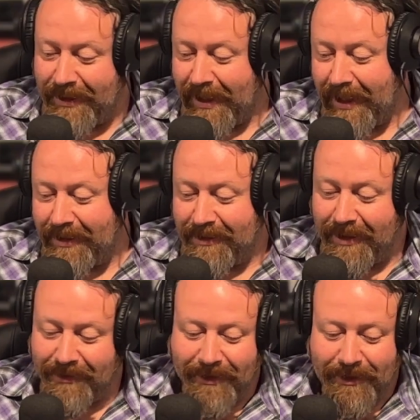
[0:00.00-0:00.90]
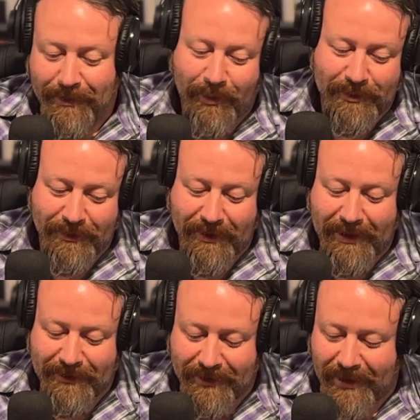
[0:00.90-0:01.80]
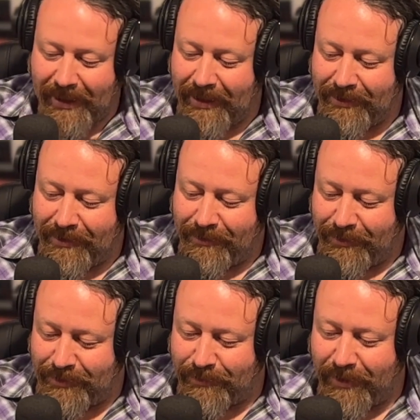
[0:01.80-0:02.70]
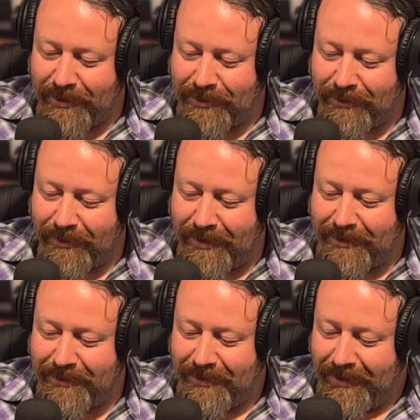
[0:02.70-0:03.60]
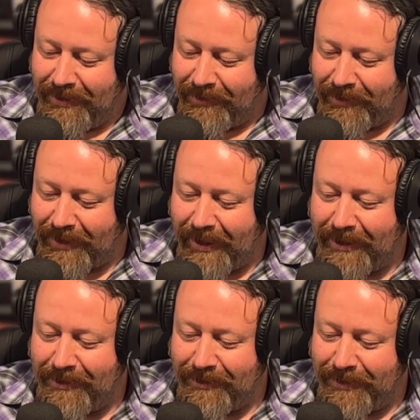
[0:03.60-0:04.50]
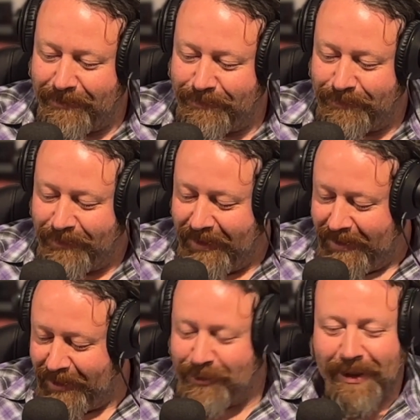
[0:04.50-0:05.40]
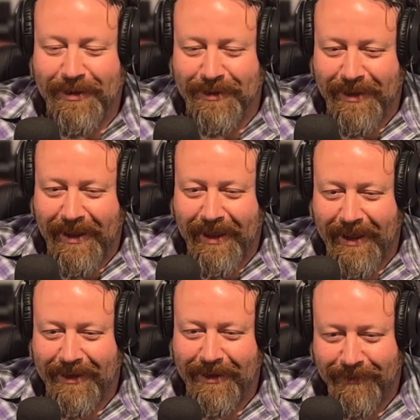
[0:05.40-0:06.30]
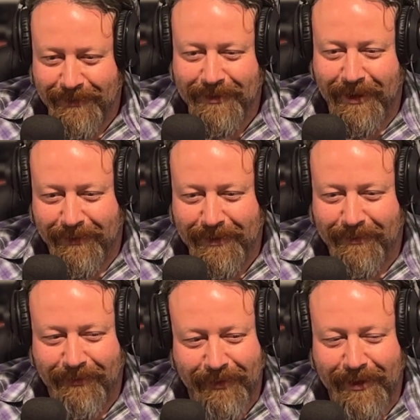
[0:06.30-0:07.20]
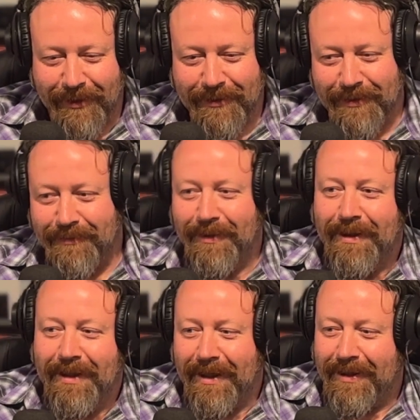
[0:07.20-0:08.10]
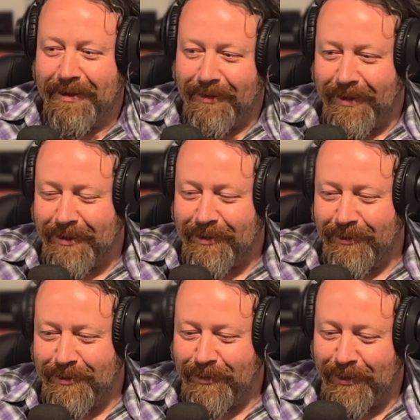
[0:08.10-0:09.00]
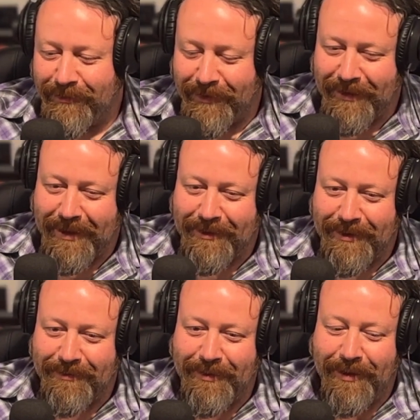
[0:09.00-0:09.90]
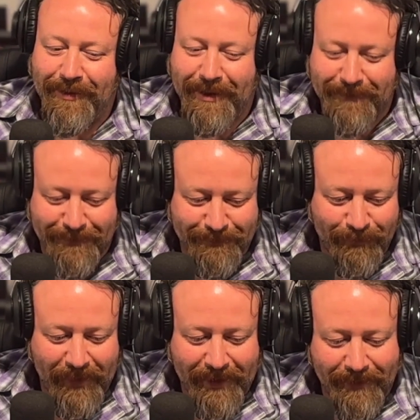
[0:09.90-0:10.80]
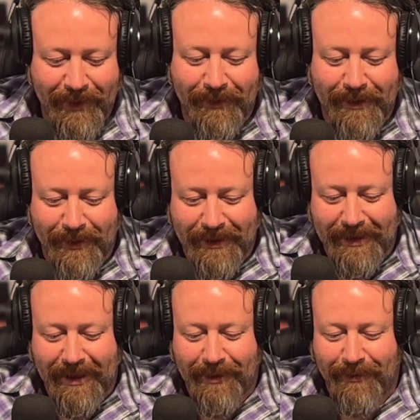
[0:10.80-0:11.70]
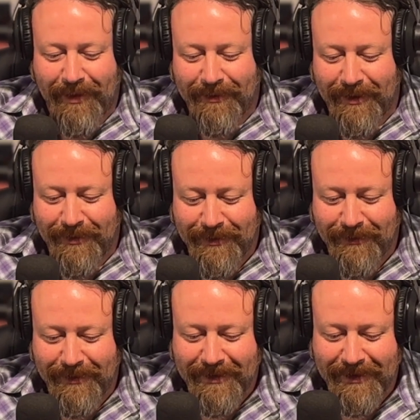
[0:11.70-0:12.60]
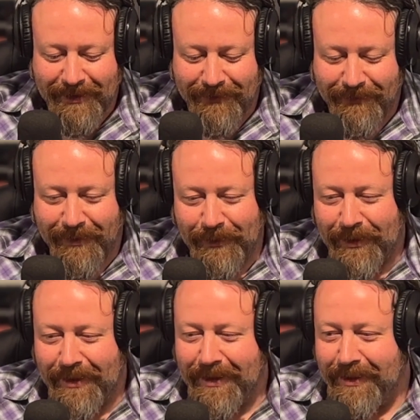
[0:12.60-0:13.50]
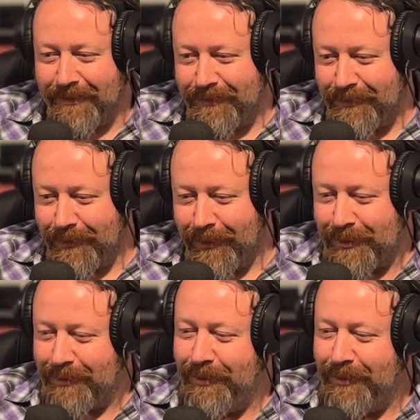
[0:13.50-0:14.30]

dad and like the personal connection that they had and the little inspiration, or at least the kind exchange that they had that stuck with them for years. And, that's always a beautiful thing to know that my grandma and dad were out there sowing the seeds of community and original